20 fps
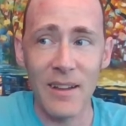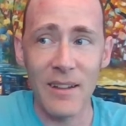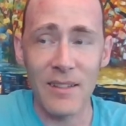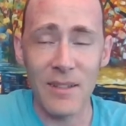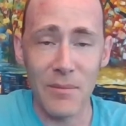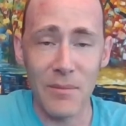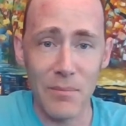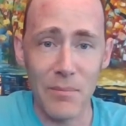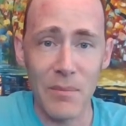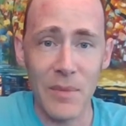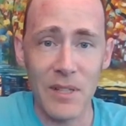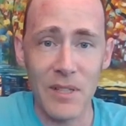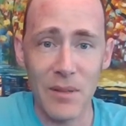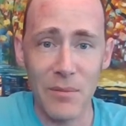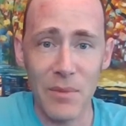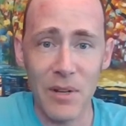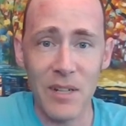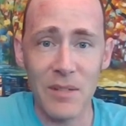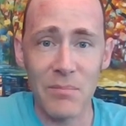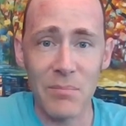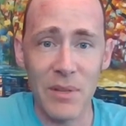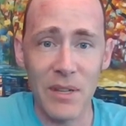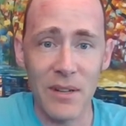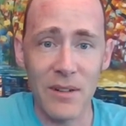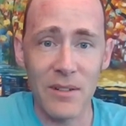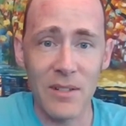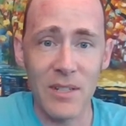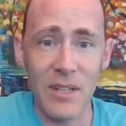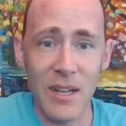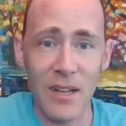it's a much
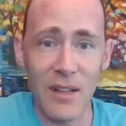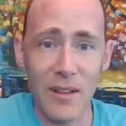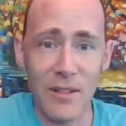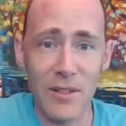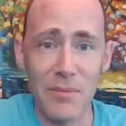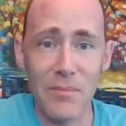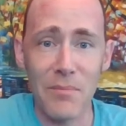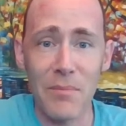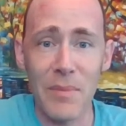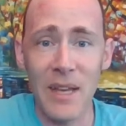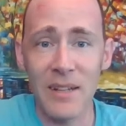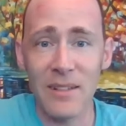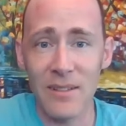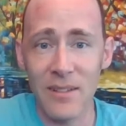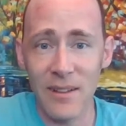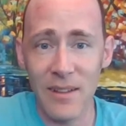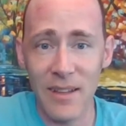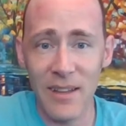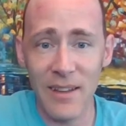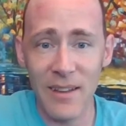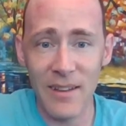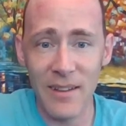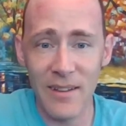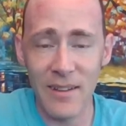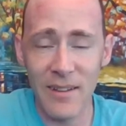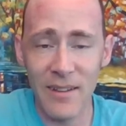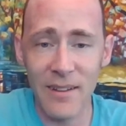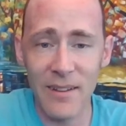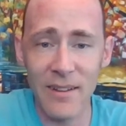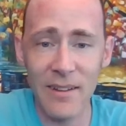bigger challenge mentally
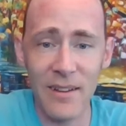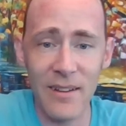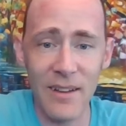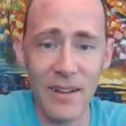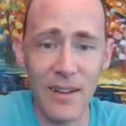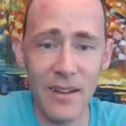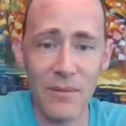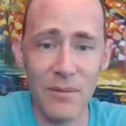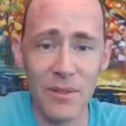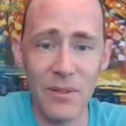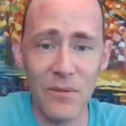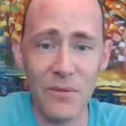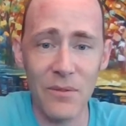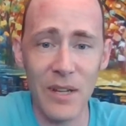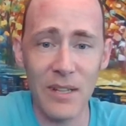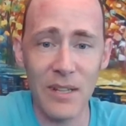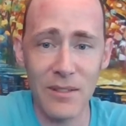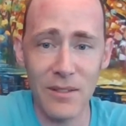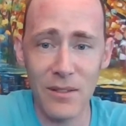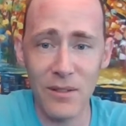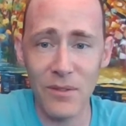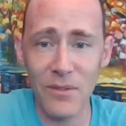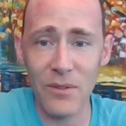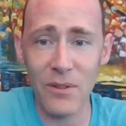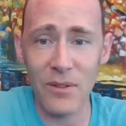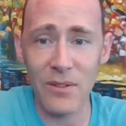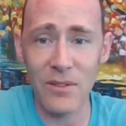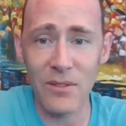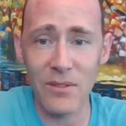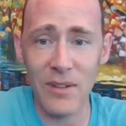to face in your
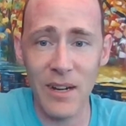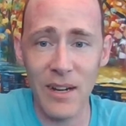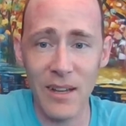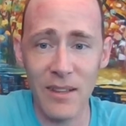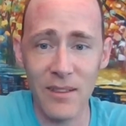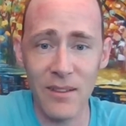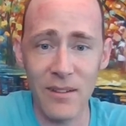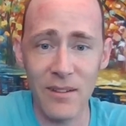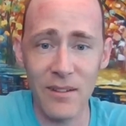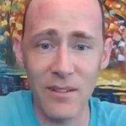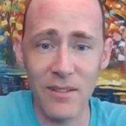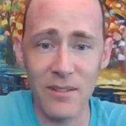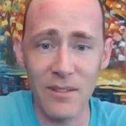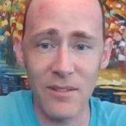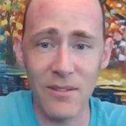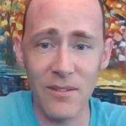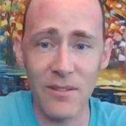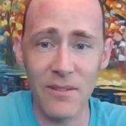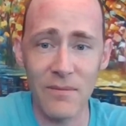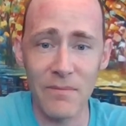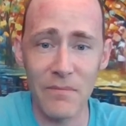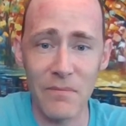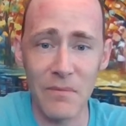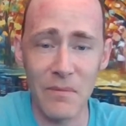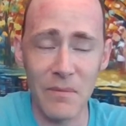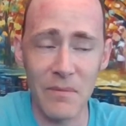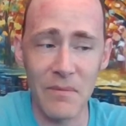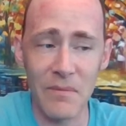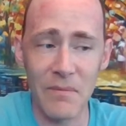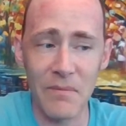first triathlon. So
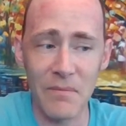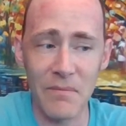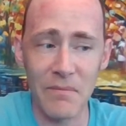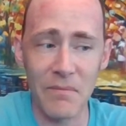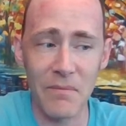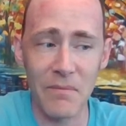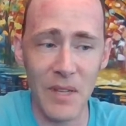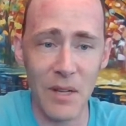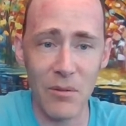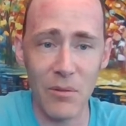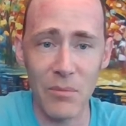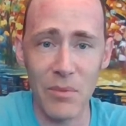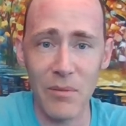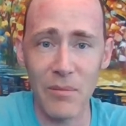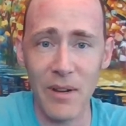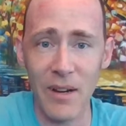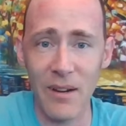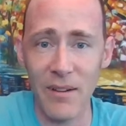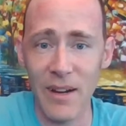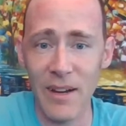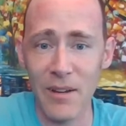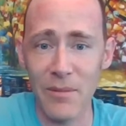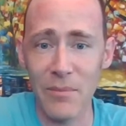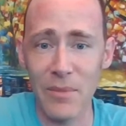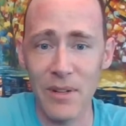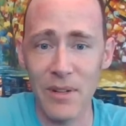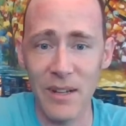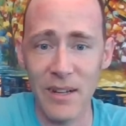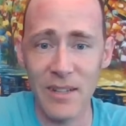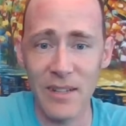that would be my
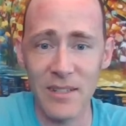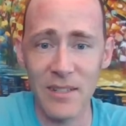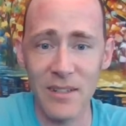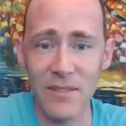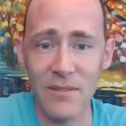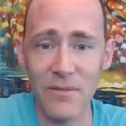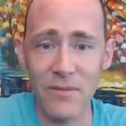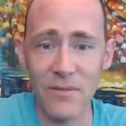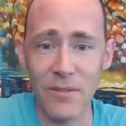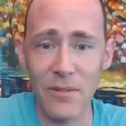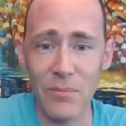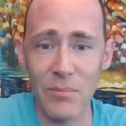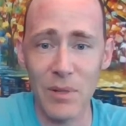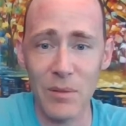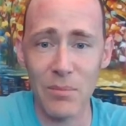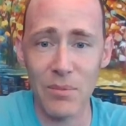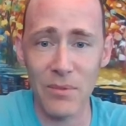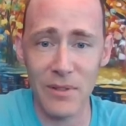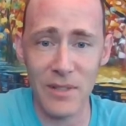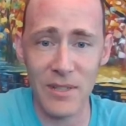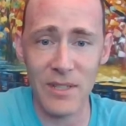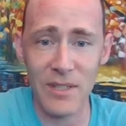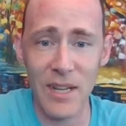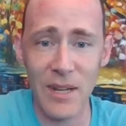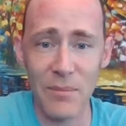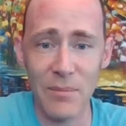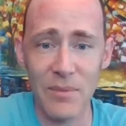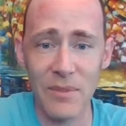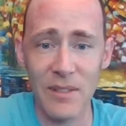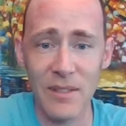recommendation for people in
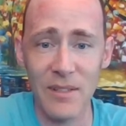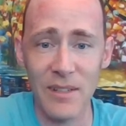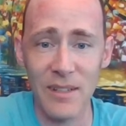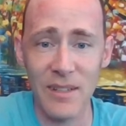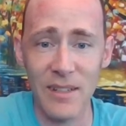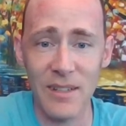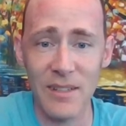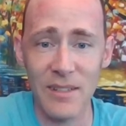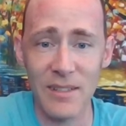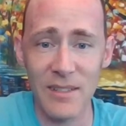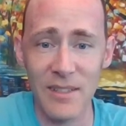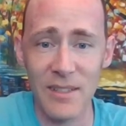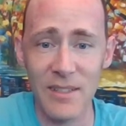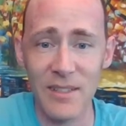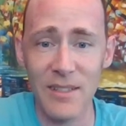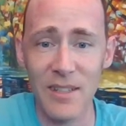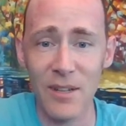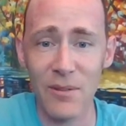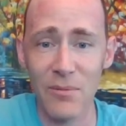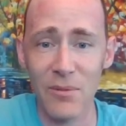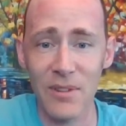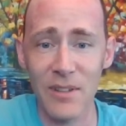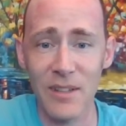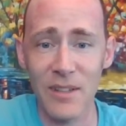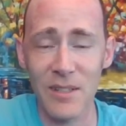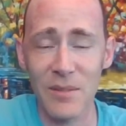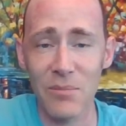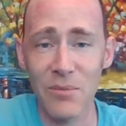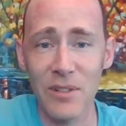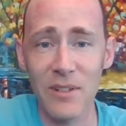shape to stick with
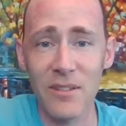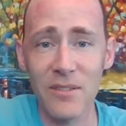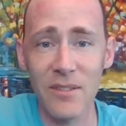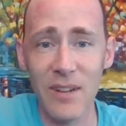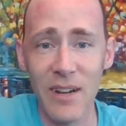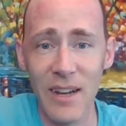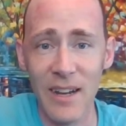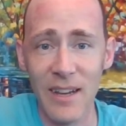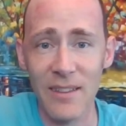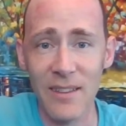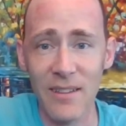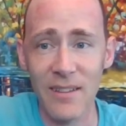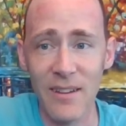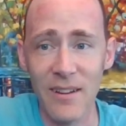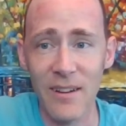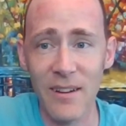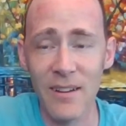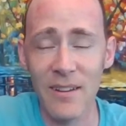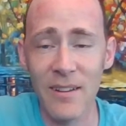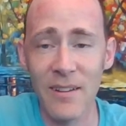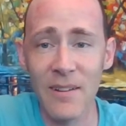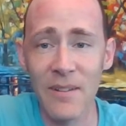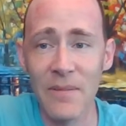a sprint triathlon.